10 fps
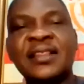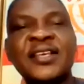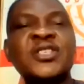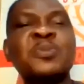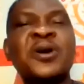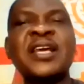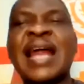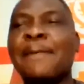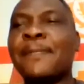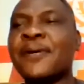This
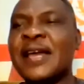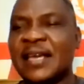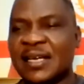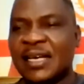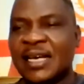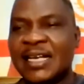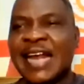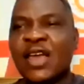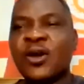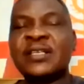morning, I pray
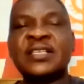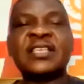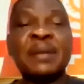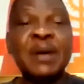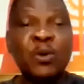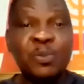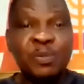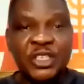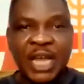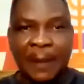that your discernment will
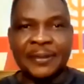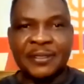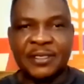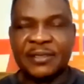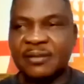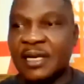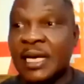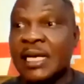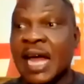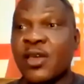be sharpened,
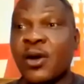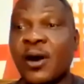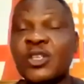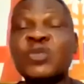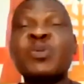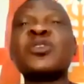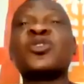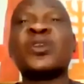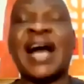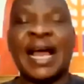that your
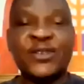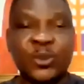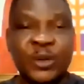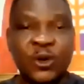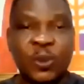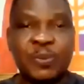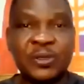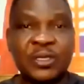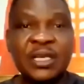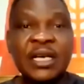spiritual eyes will be
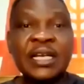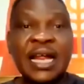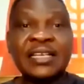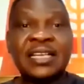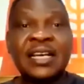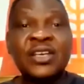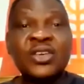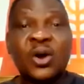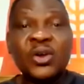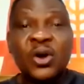opened, that
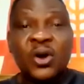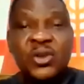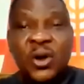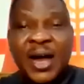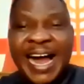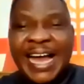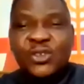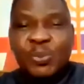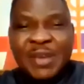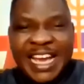your, your, your
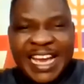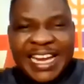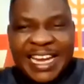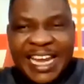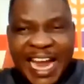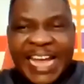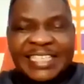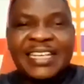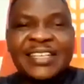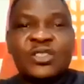eyes will be
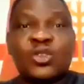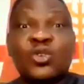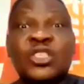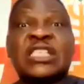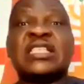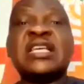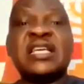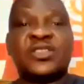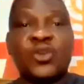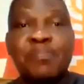enlightened to
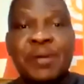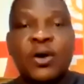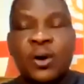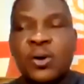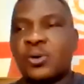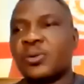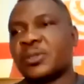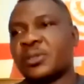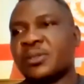see, to behold